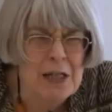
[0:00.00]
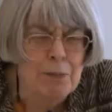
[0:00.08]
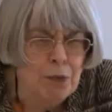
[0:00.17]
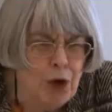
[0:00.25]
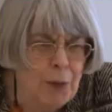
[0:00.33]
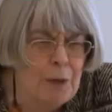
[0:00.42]
is
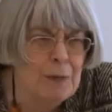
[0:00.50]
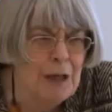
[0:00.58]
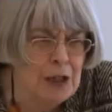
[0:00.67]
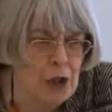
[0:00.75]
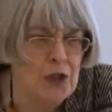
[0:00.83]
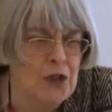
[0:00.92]

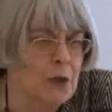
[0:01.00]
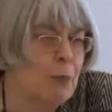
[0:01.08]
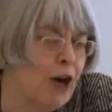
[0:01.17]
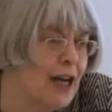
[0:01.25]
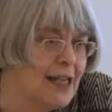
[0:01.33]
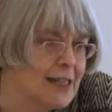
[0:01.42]
probably not
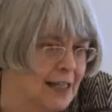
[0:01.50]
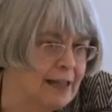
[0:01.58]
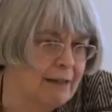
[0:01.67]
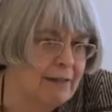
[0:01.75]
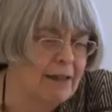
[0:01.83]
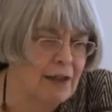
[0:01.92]

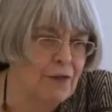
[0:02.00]
surprising,